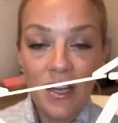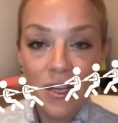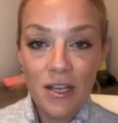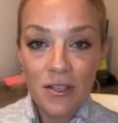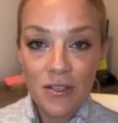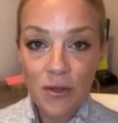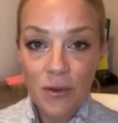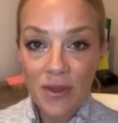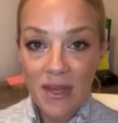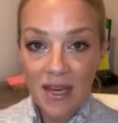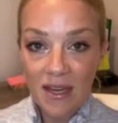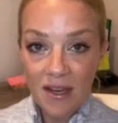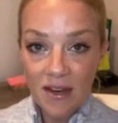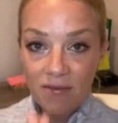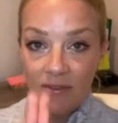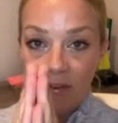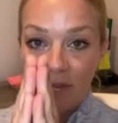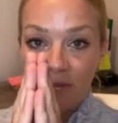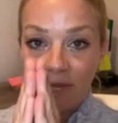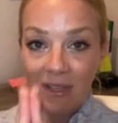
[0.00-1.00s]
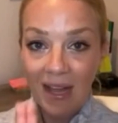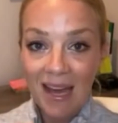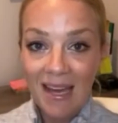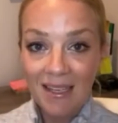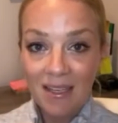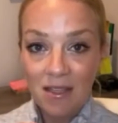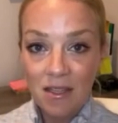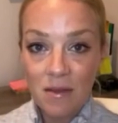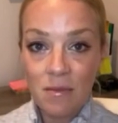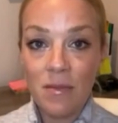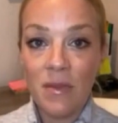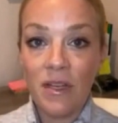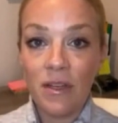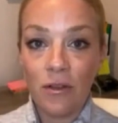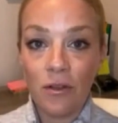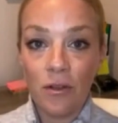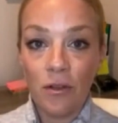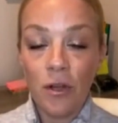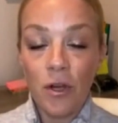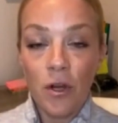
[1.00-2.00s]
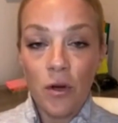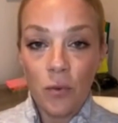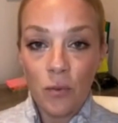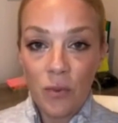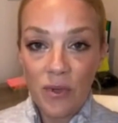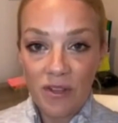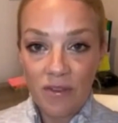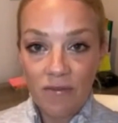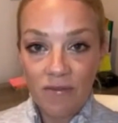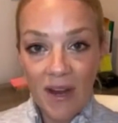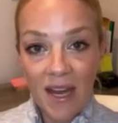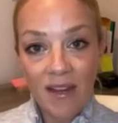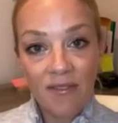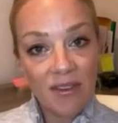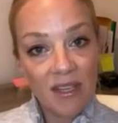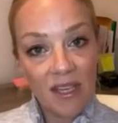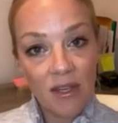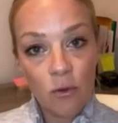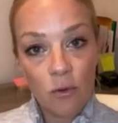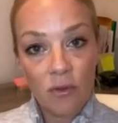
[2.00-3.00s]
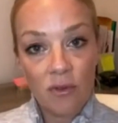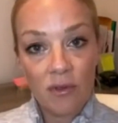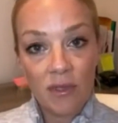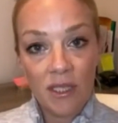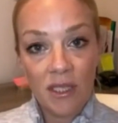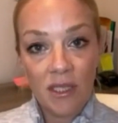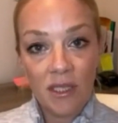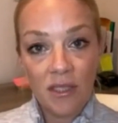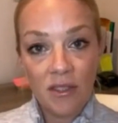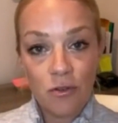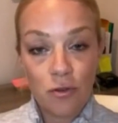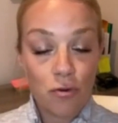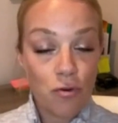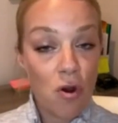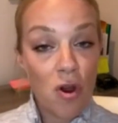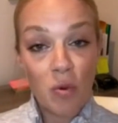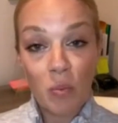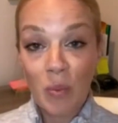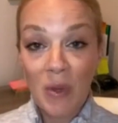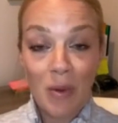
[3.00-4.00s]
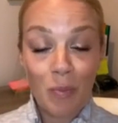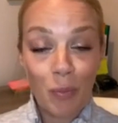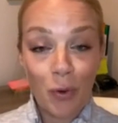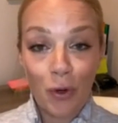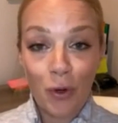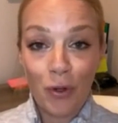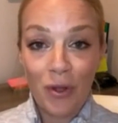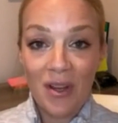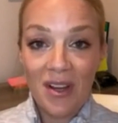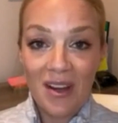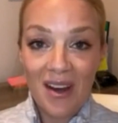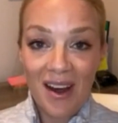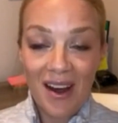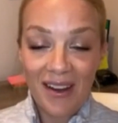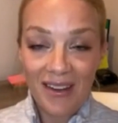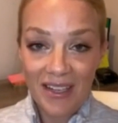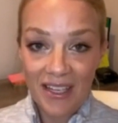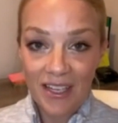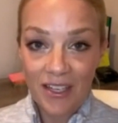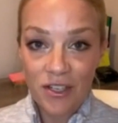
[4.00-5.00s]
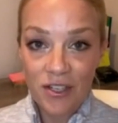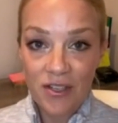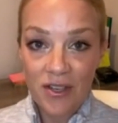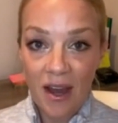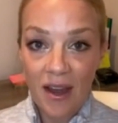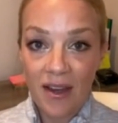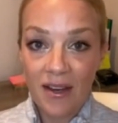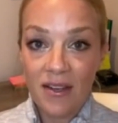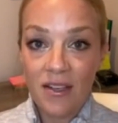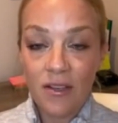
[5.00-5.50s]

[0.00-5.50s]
So think of a flag in the middle with five equally strong people on each side.